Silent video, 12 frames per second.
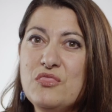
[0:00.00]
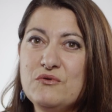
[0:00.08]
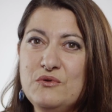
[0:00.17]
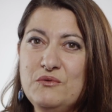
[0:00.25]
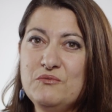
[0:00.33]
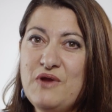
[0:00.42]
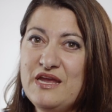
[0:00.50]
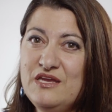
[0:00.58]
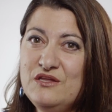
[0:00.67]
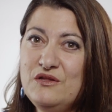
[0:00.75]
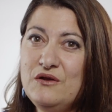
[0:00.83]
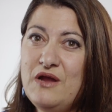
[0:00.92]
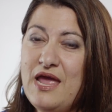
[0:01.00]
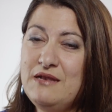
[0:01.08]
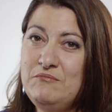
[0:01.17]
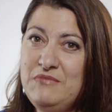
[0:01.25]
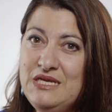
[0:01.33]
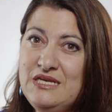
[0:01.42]
Through regular
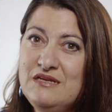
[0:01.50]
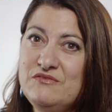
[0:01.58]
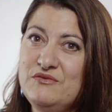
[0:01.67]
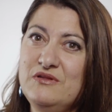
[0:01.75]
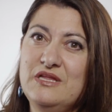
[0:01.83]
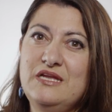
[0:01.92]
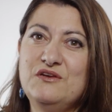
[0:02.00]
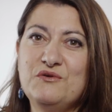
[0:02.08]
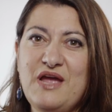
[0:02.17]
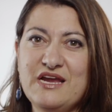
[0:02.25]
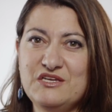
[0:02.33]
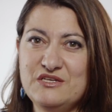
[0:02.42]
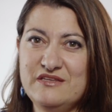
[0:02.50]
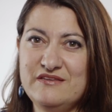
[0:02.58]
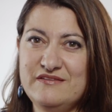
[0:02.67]
and meaningful interactions.